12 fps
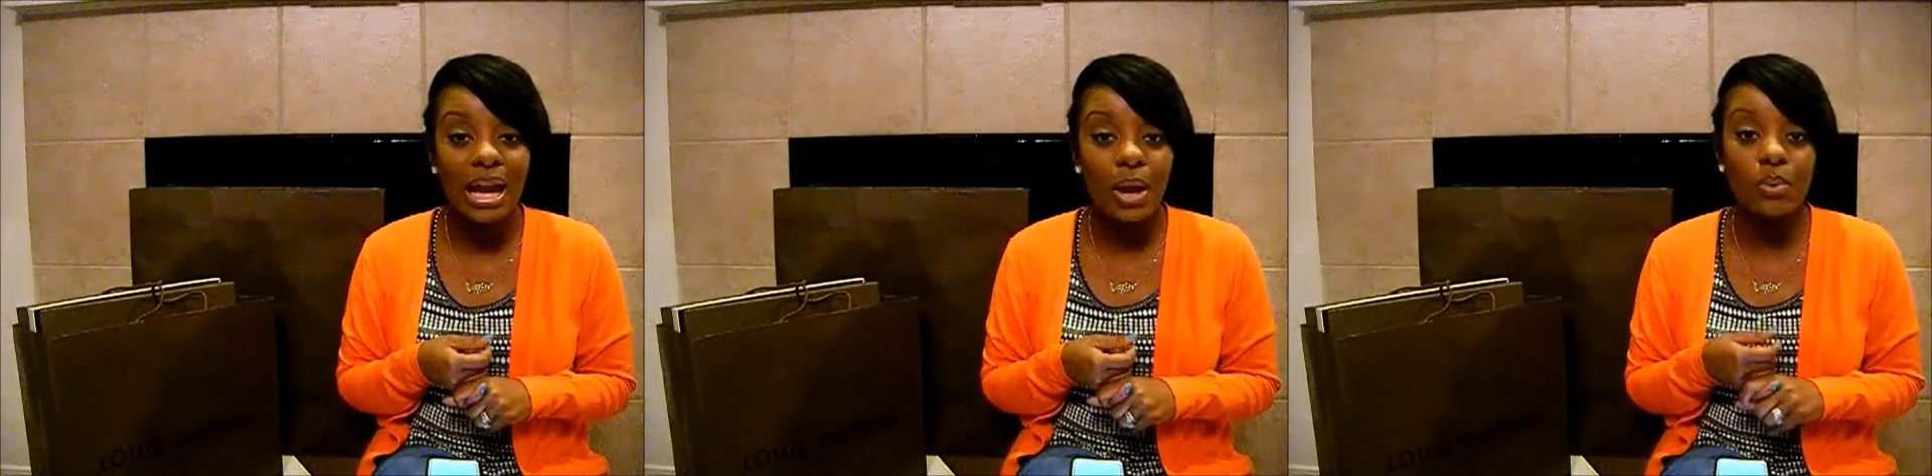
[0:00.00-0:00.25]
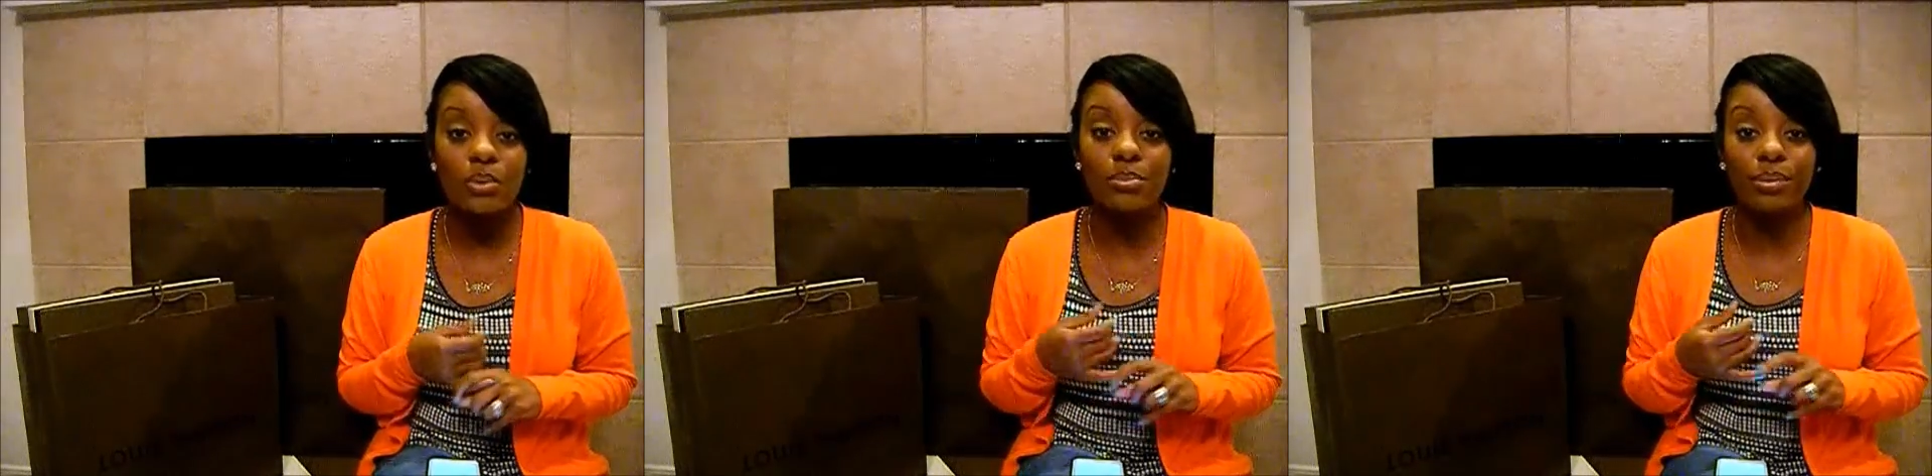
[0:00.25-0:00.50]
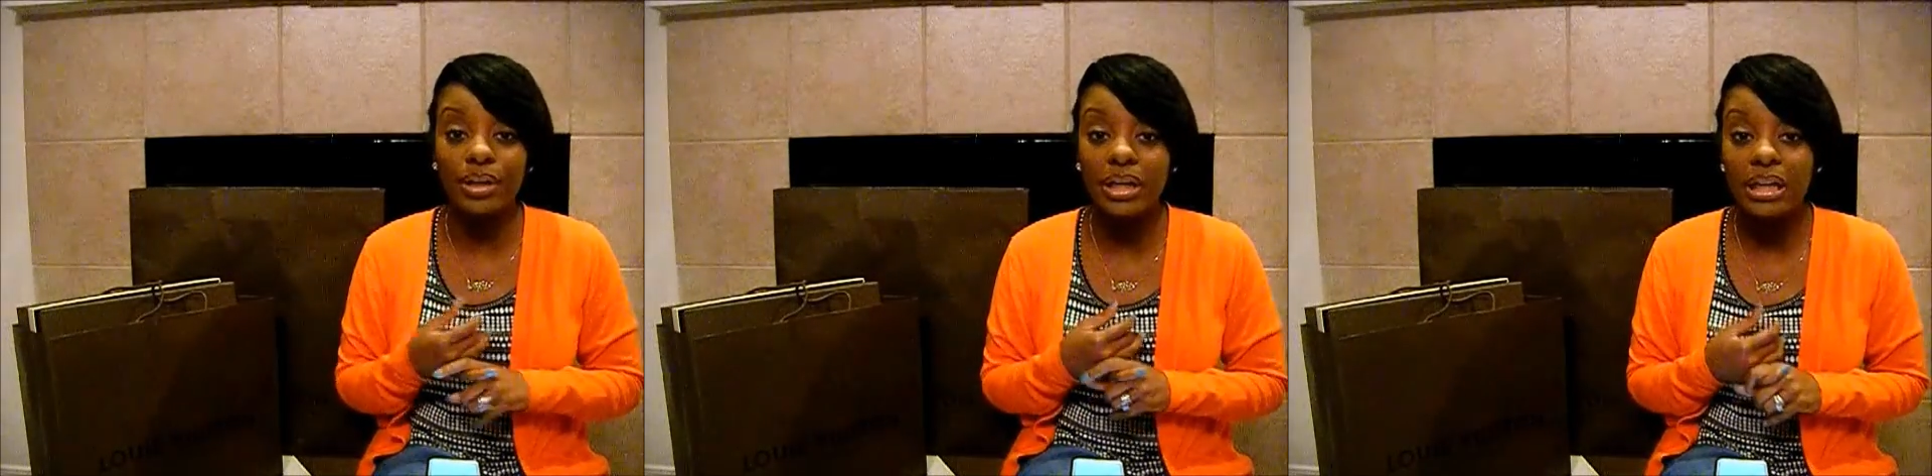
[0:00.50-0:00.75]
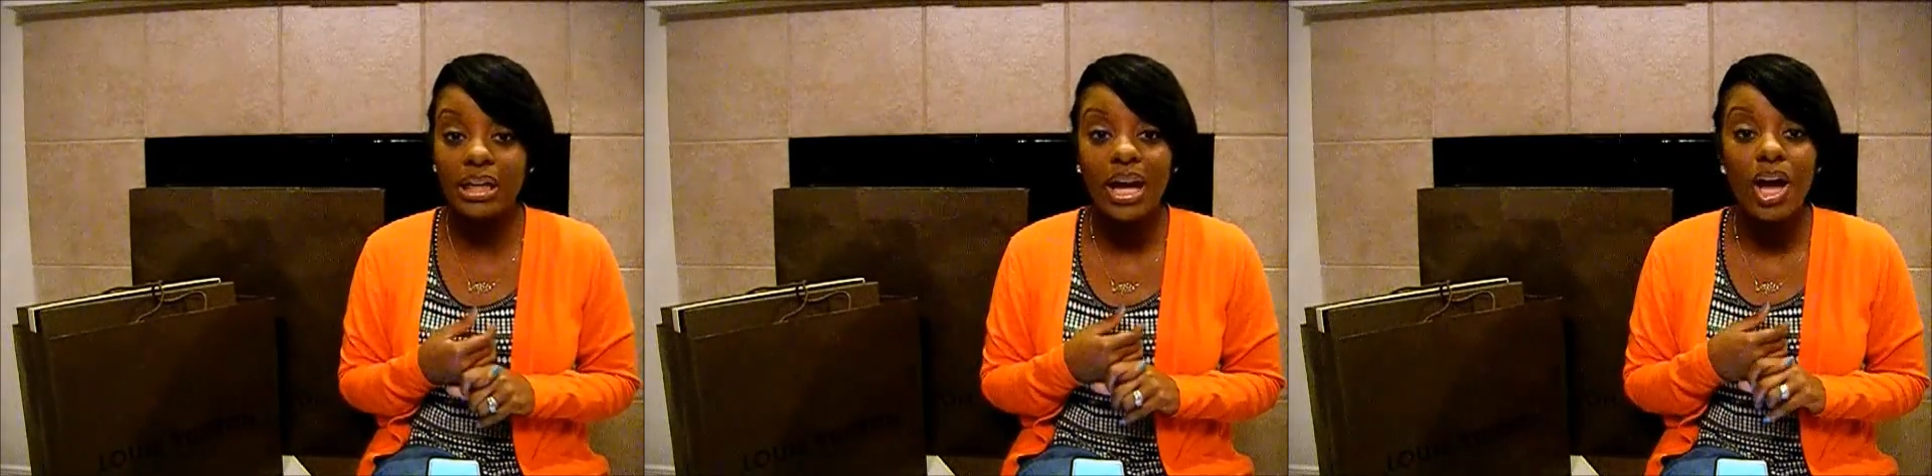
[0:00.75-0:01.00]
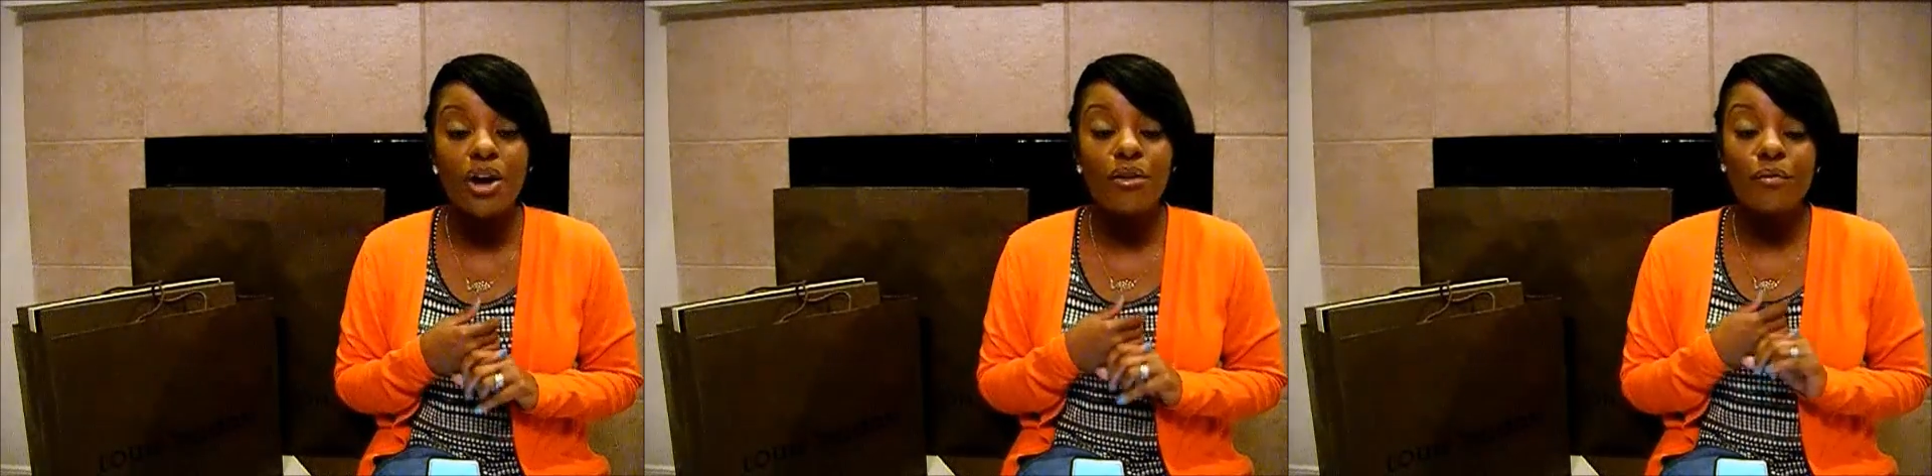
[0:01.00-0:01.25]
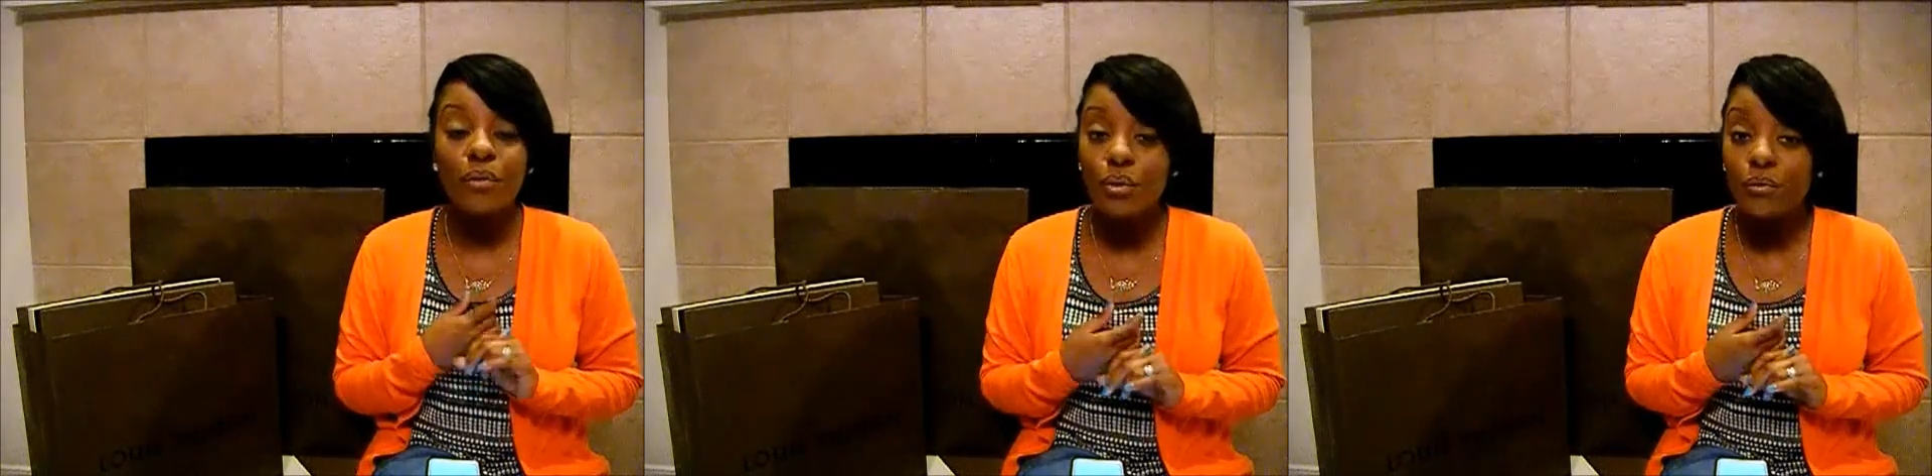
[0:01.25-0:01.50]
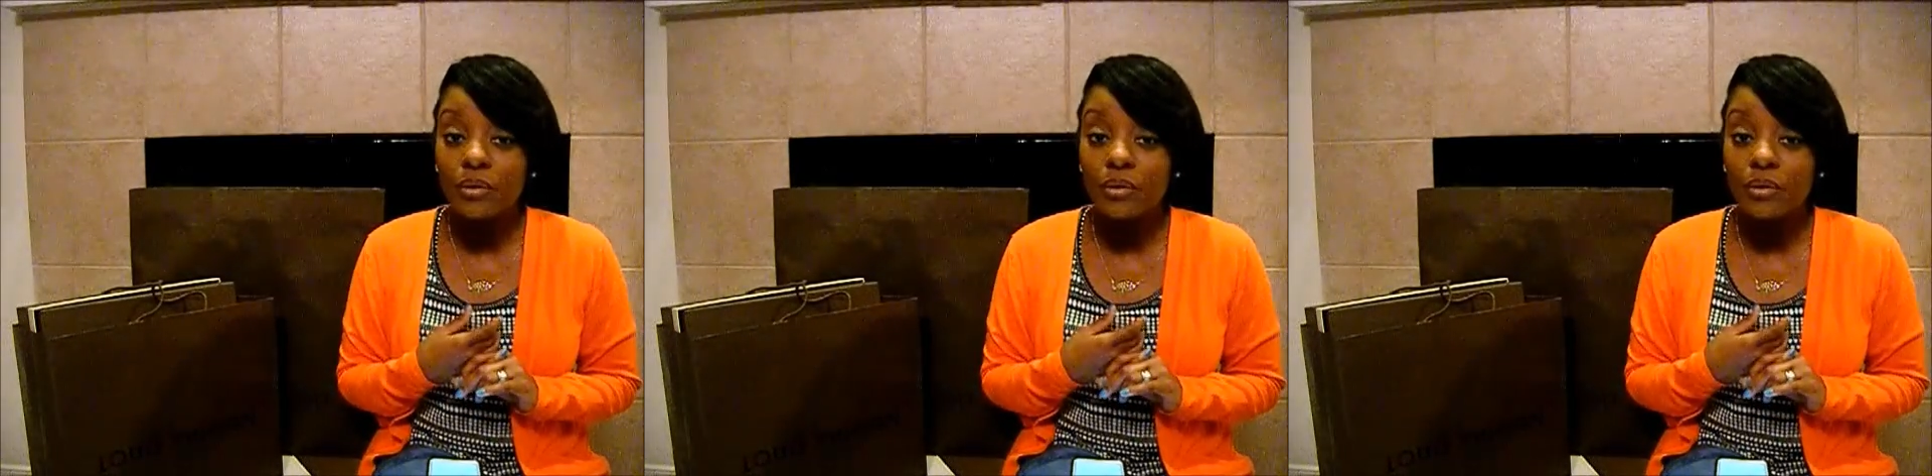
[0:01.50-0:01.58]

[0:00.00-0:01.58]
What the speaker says: I would bring food